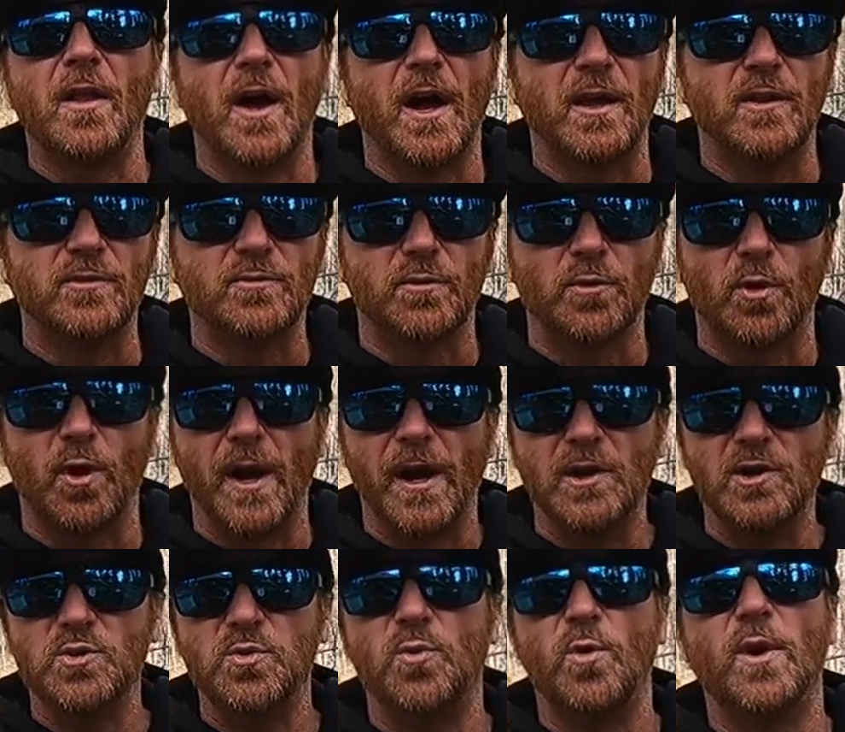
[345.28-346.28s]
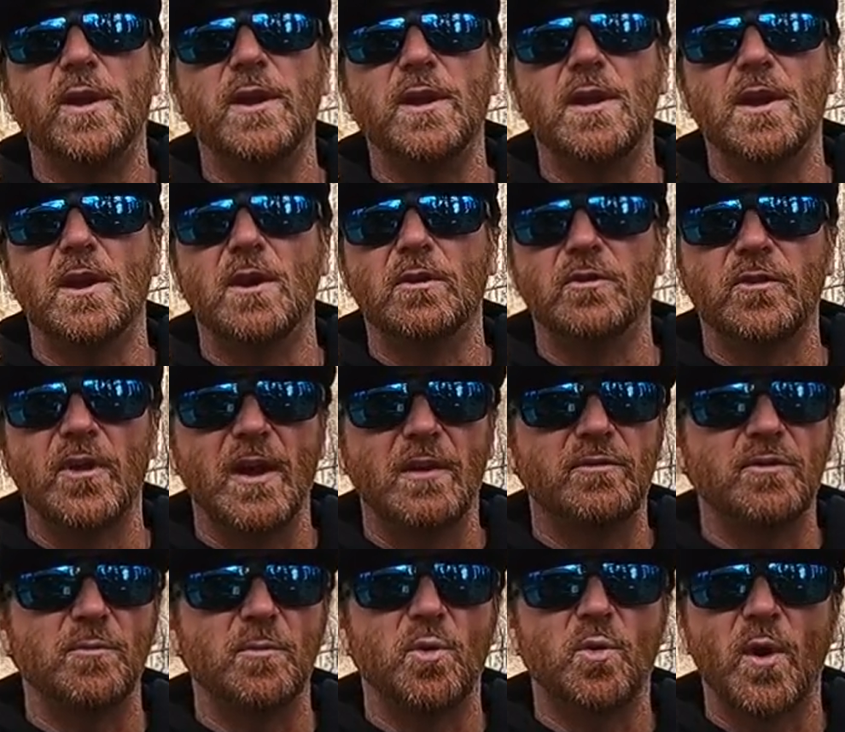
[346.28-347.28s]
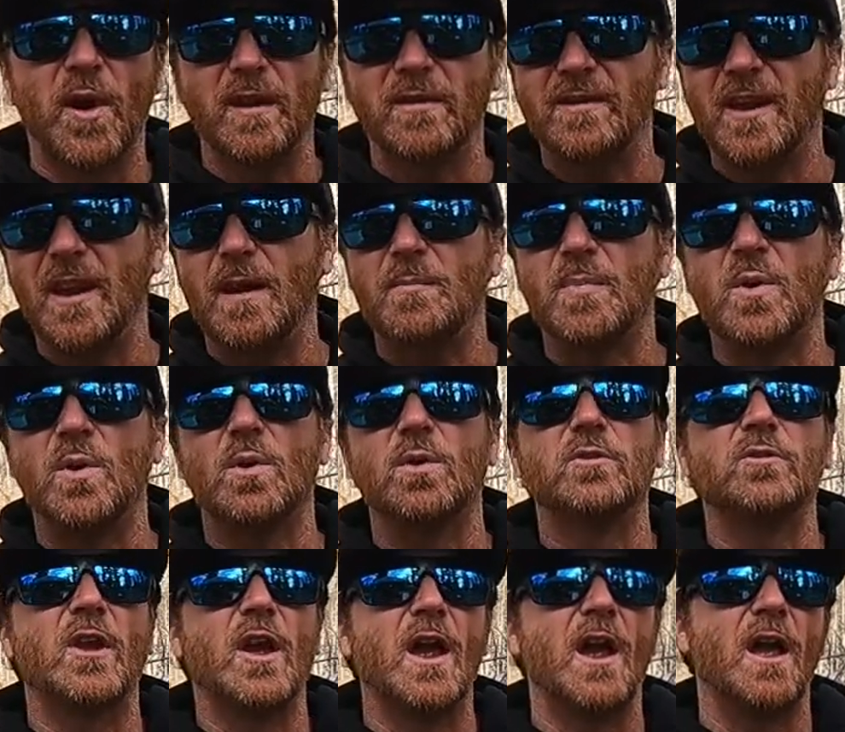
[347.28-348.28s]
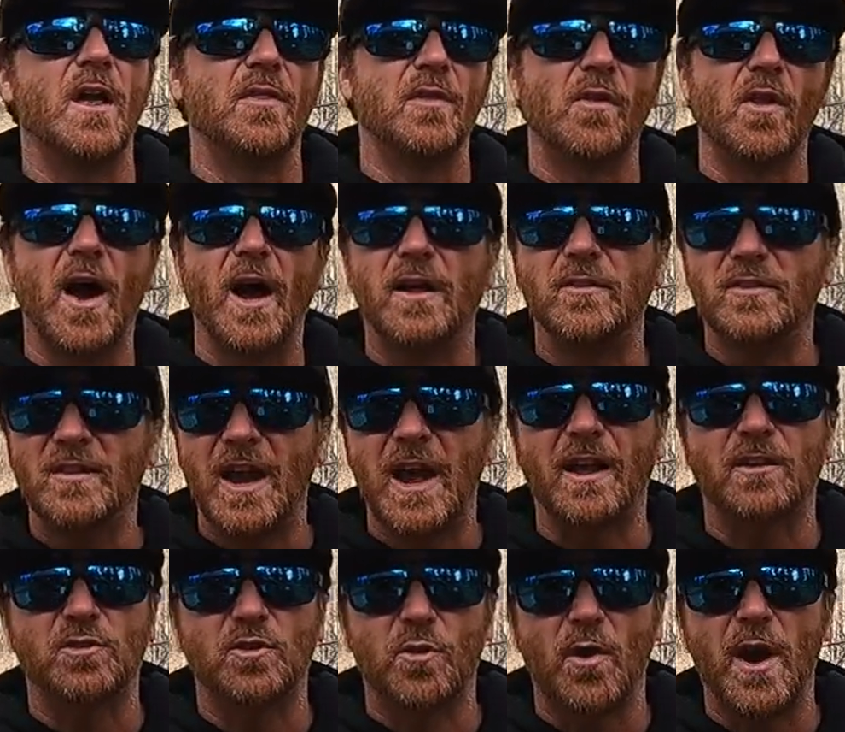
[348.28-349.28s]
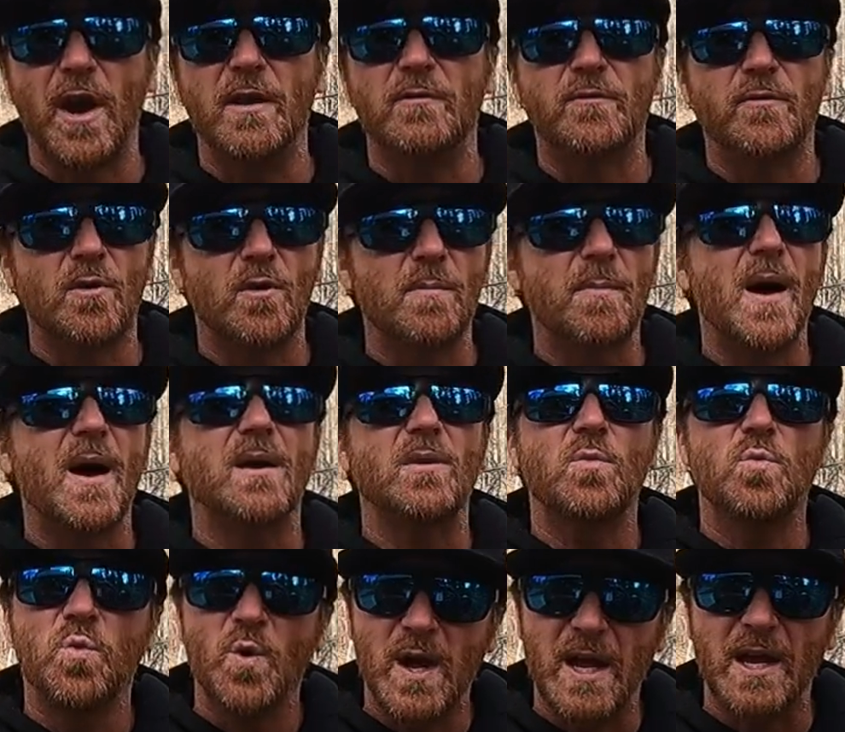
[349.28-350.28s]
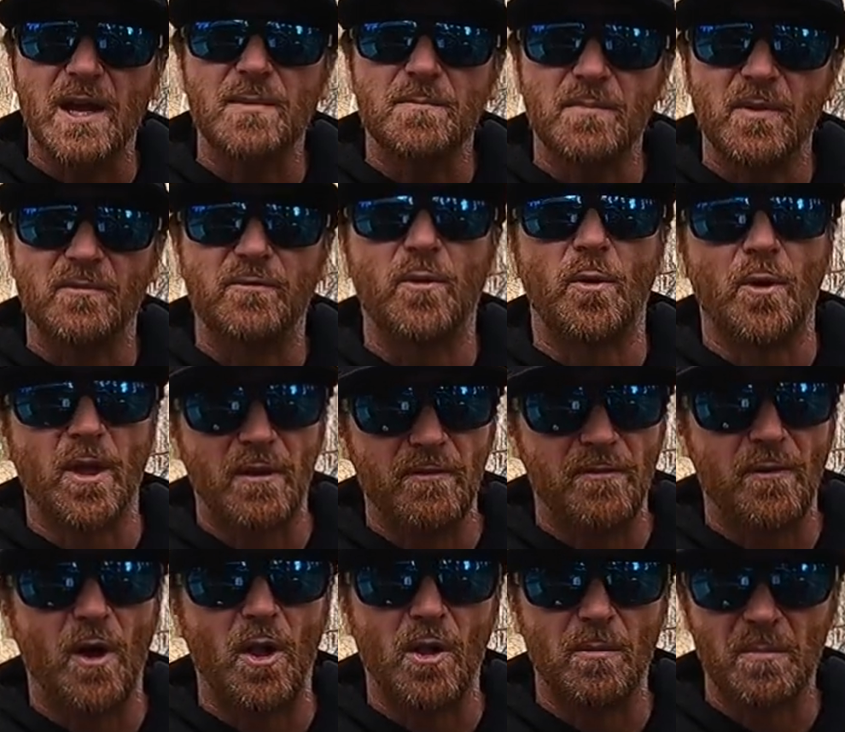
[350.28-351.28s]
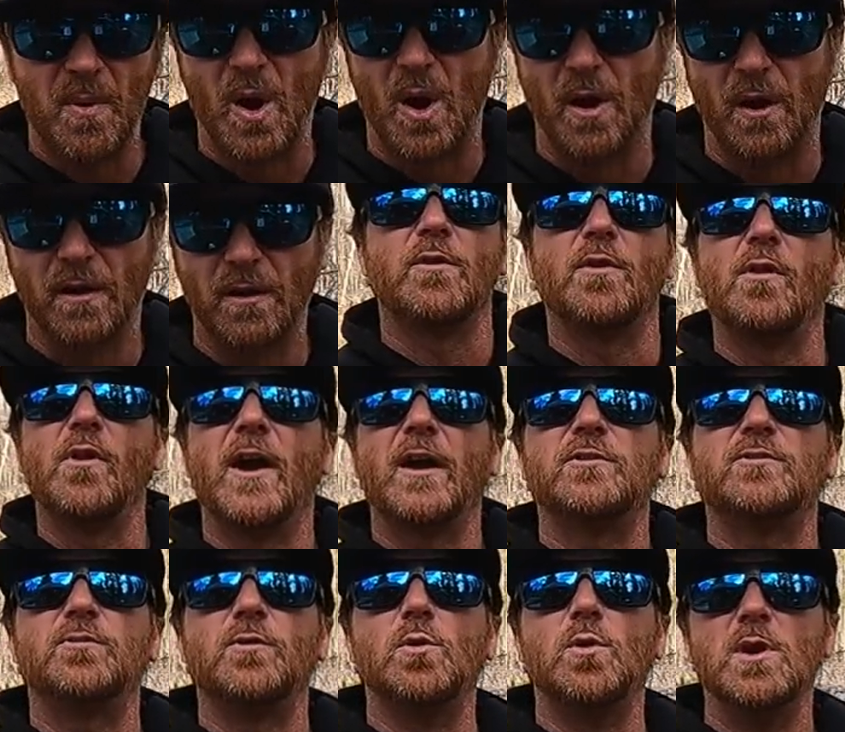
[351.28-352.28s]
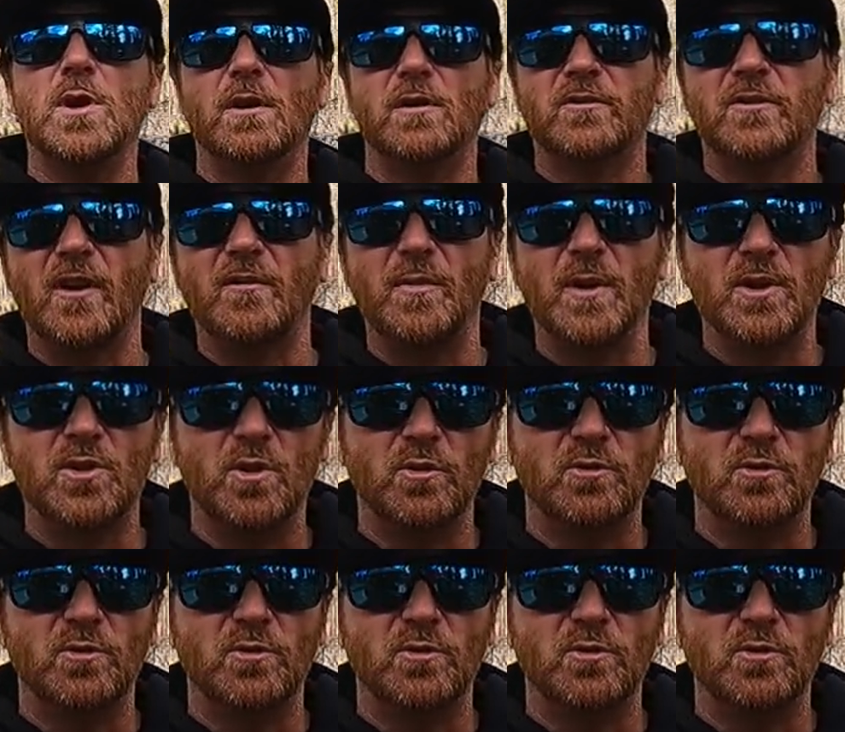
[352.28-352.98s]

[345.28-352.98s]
lines for like 20 years. They have some great tapers and the lines cast great for about a week before they fall apart. For the last few years, I've been